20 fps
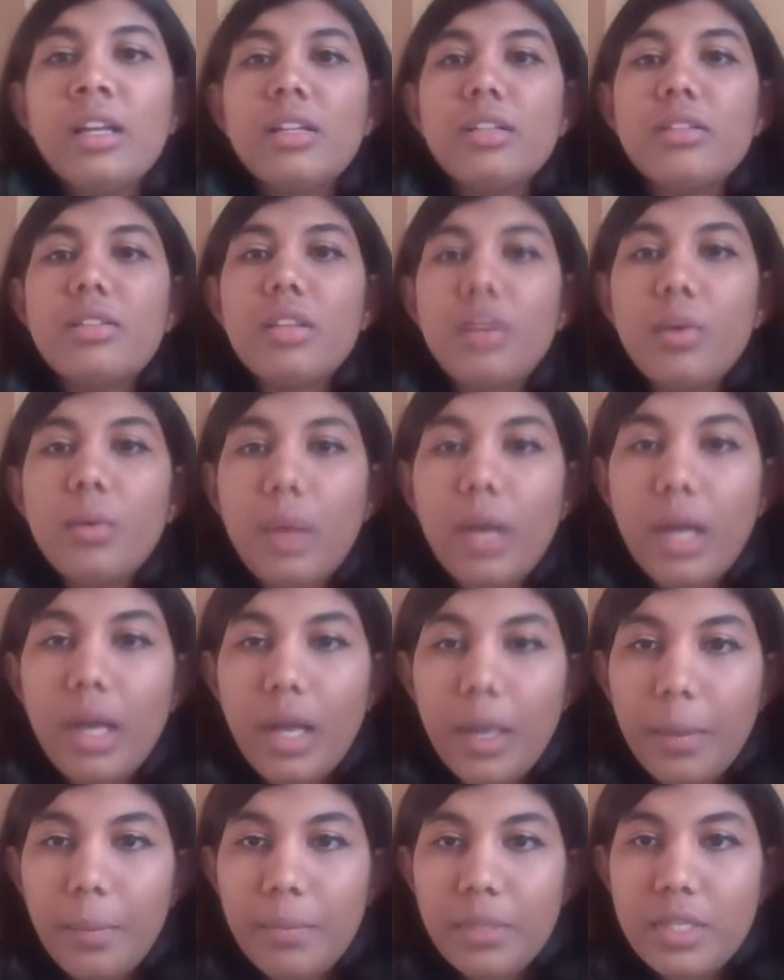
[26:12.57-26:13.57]
So
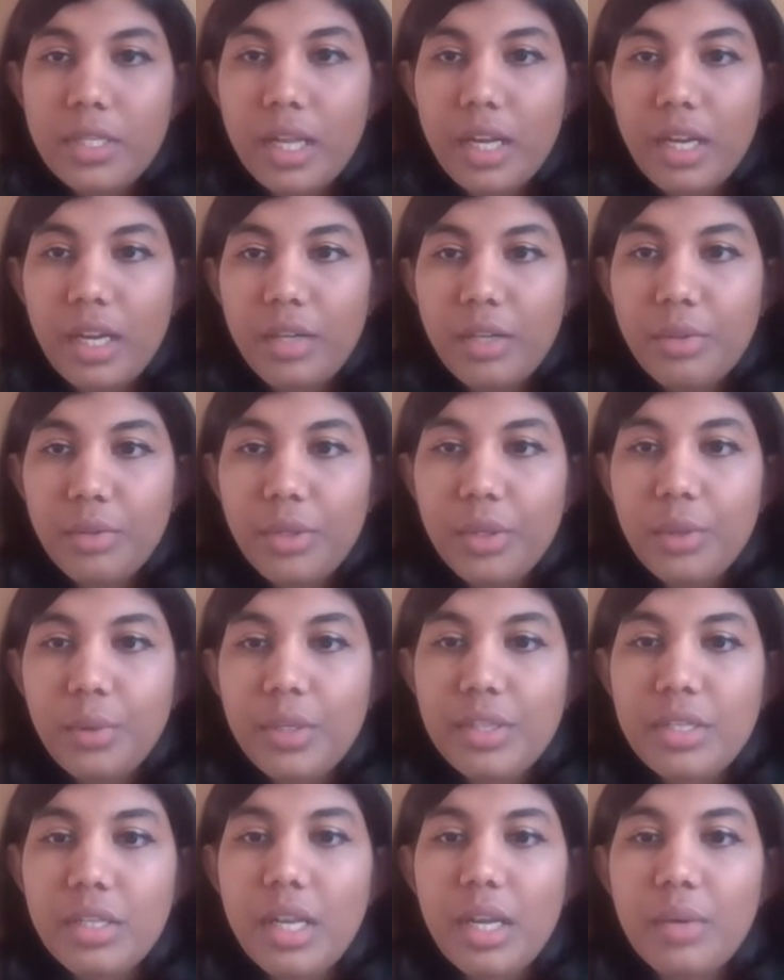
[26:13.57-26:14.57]
Sana, to your
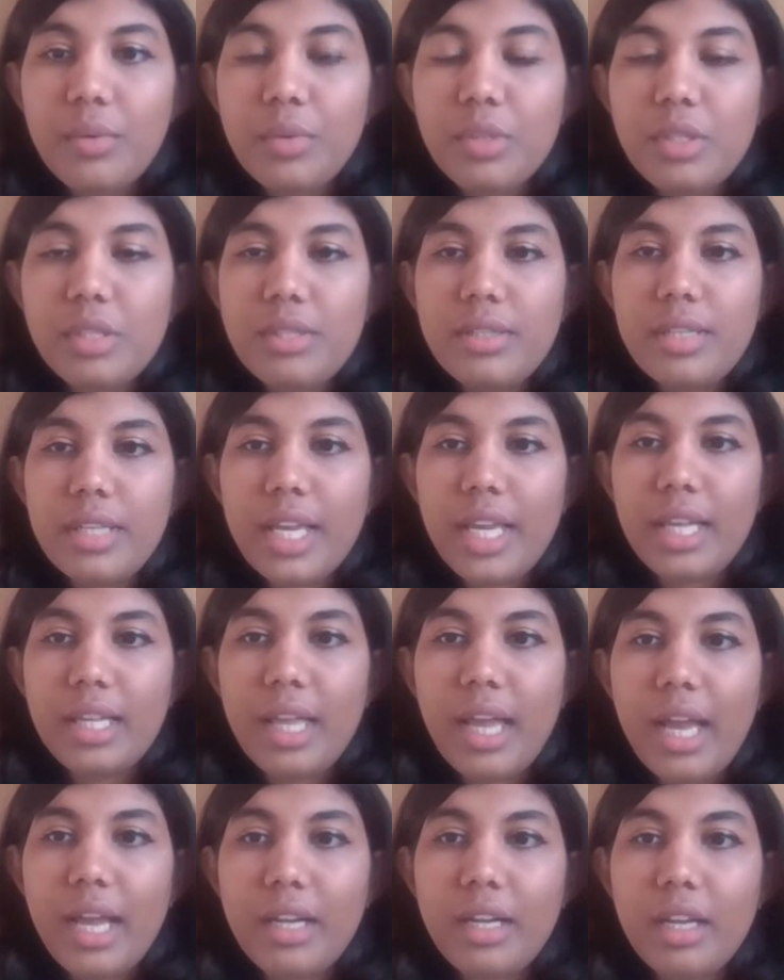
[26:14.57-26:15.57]
question, I would just say
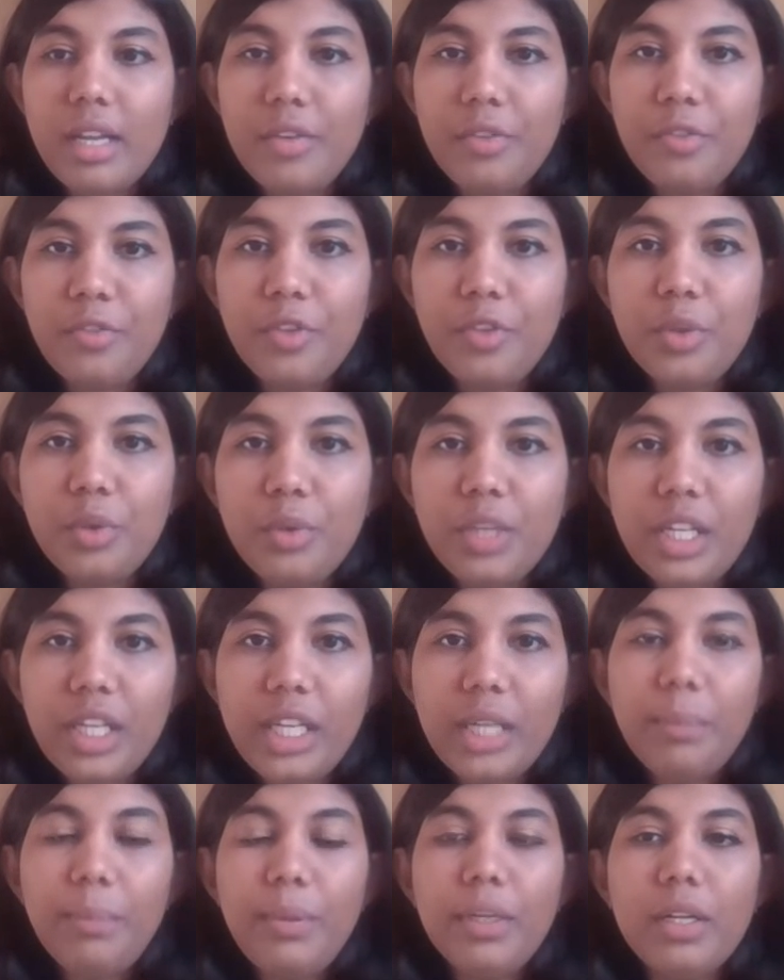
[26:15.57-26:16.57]
that if you
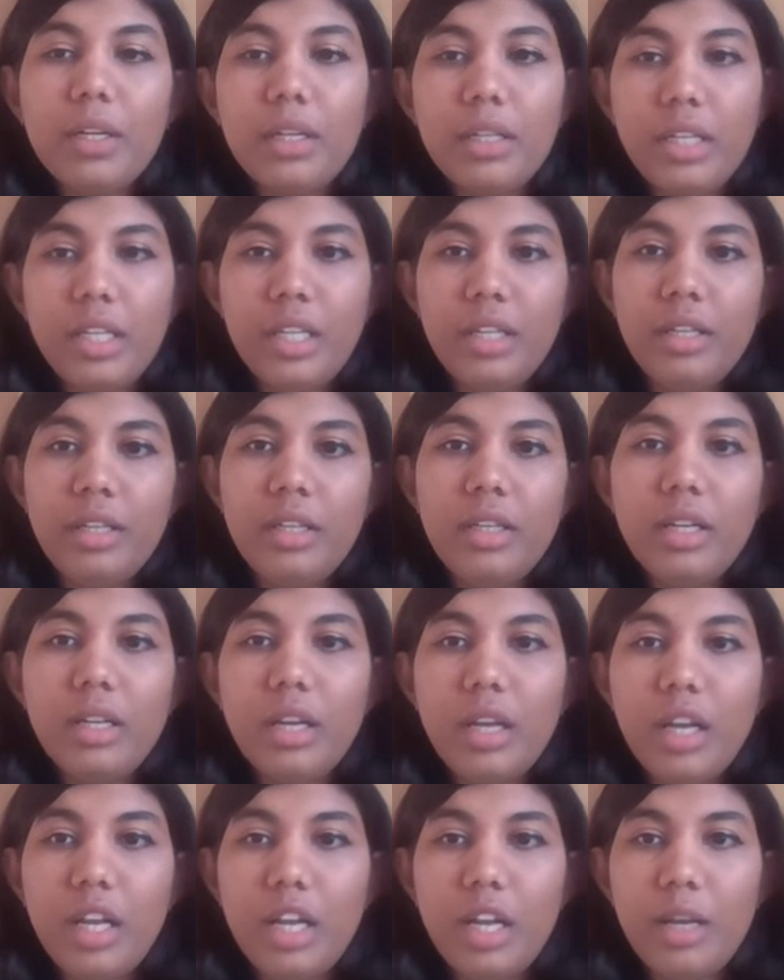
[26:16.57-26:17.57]
keep learning
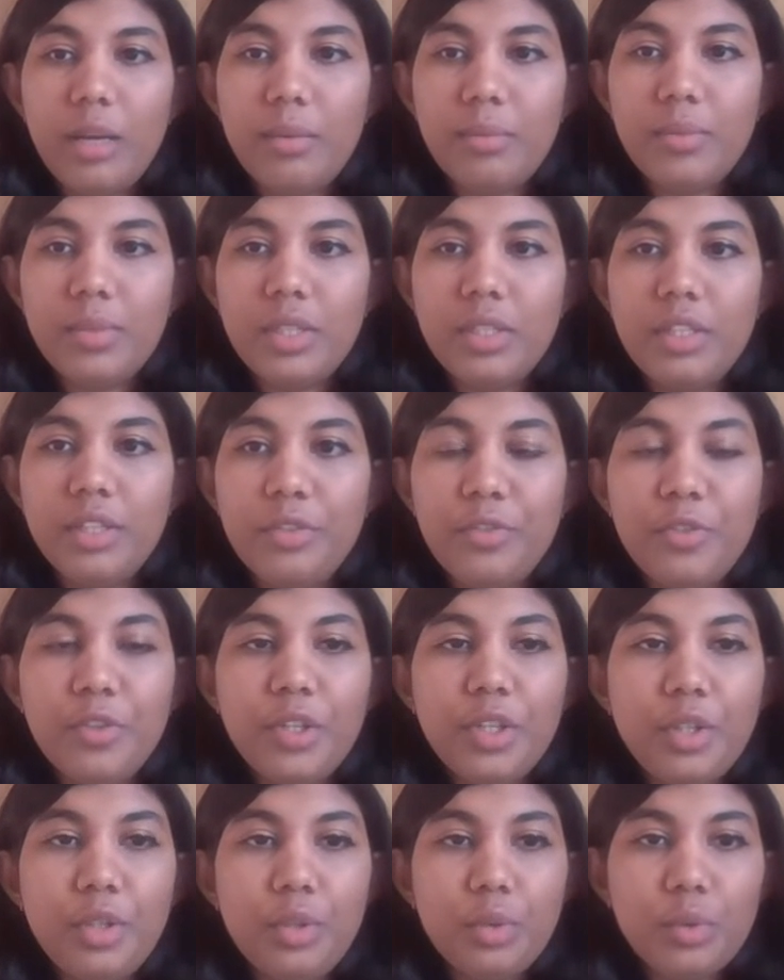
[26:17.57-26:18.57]
the
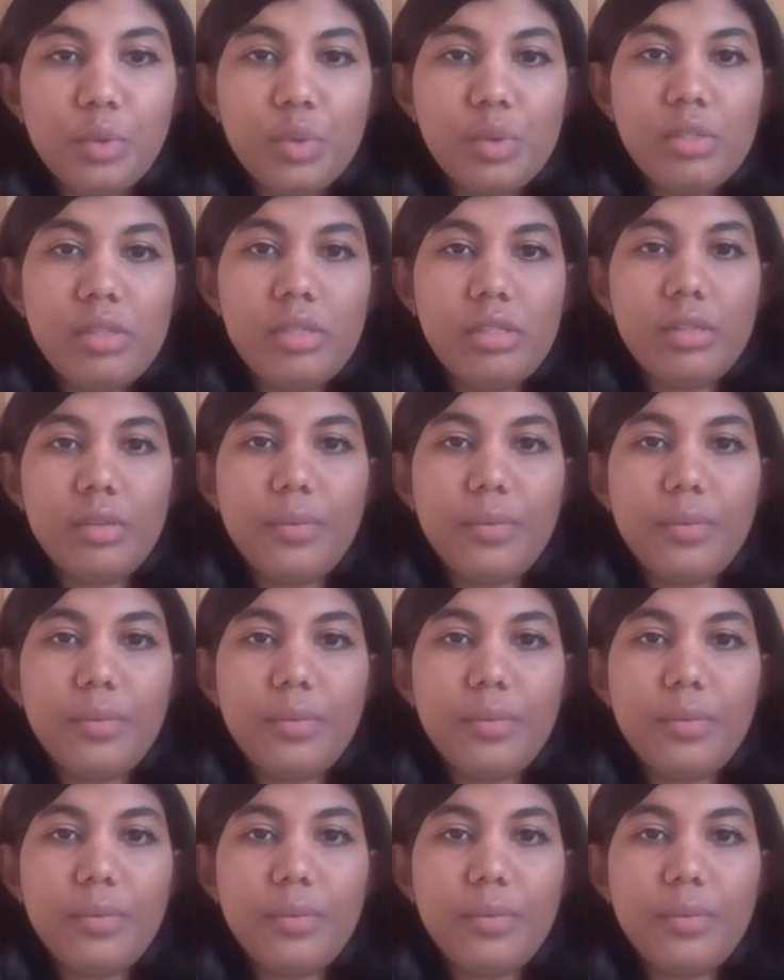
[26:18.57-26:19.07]
different tools,